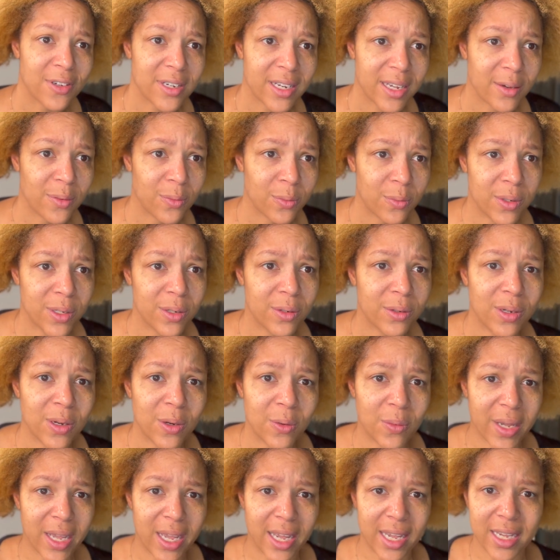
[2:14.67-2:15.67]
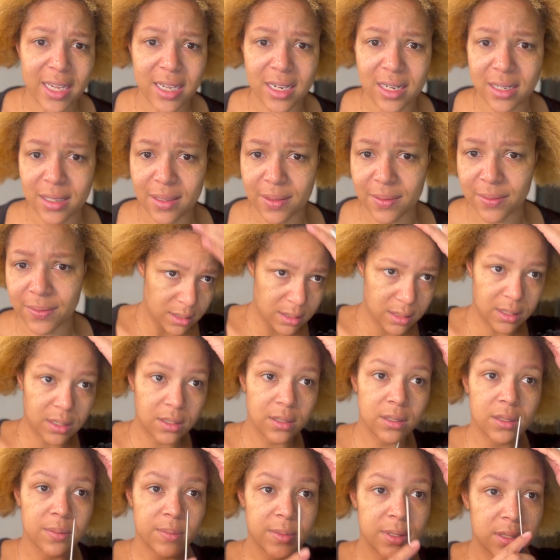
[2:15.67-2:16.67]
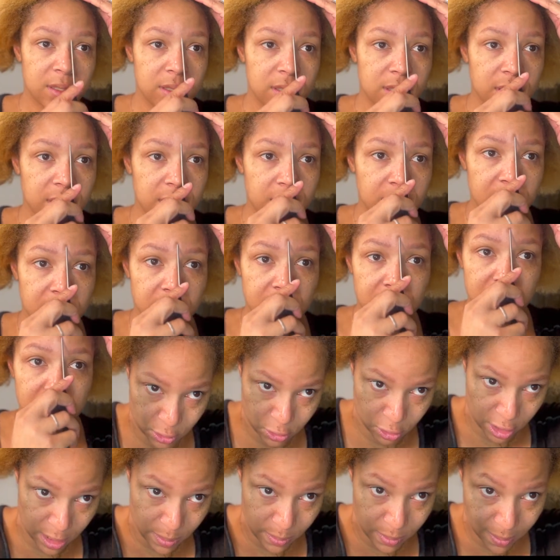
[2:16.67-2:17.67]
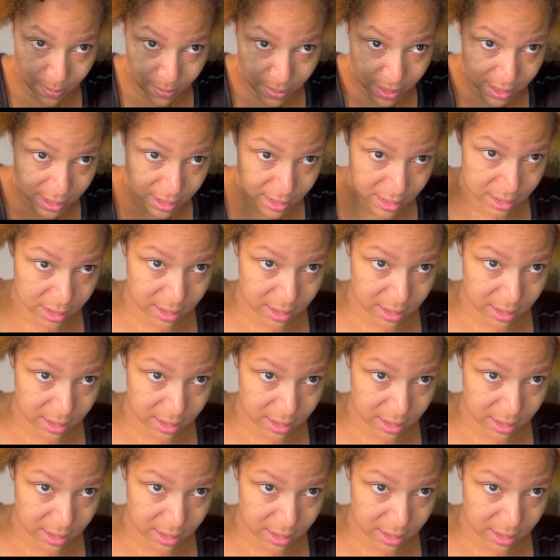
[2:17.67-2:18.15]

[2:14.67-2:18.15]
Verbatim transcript: that. We're gonna go with eight. So let me see. Try my best